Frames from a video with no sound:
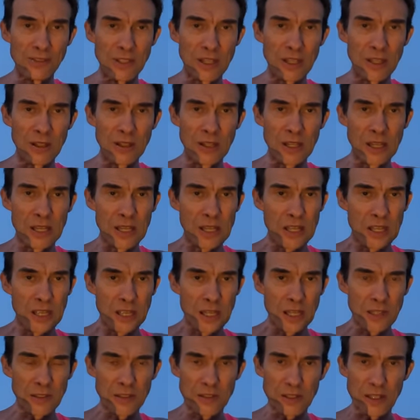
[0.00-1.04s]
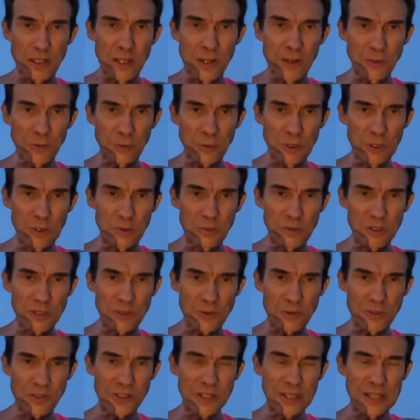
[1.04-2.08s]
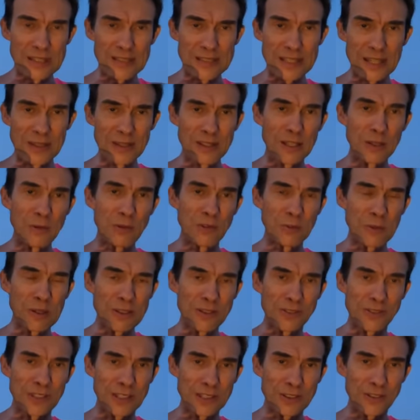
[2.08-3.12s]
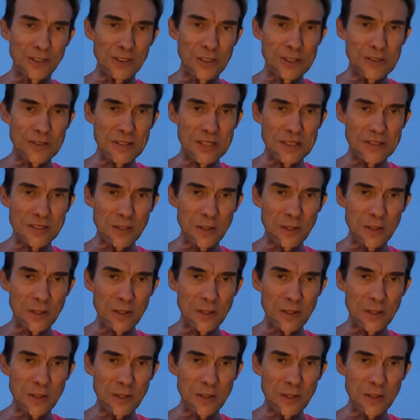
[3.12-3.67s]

So I think the last one, which was slightly downhill, was about 6:30.